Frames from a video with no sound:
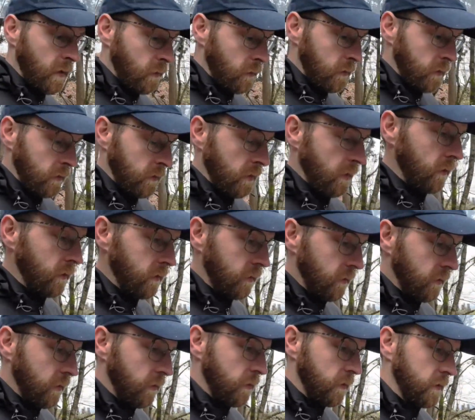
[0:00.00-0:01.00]
which is
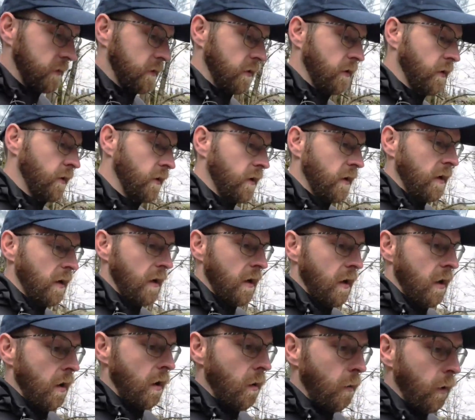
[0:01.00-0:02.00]
also known as the
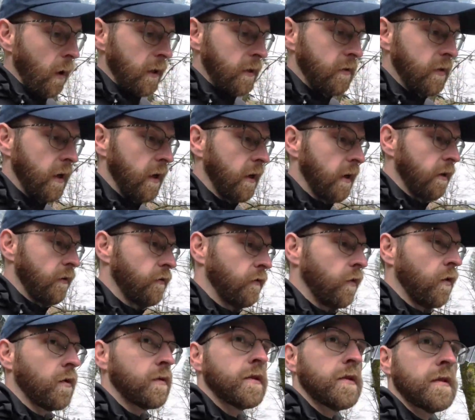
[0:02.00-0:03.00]
White Tiger
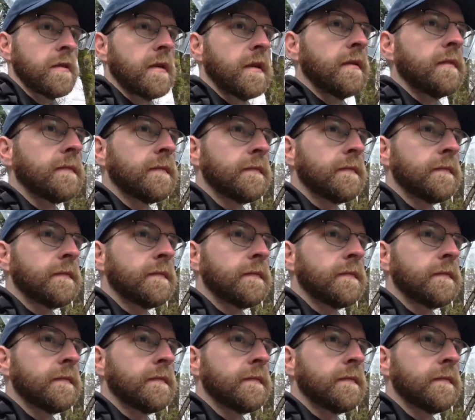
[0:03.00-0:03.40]
Forces.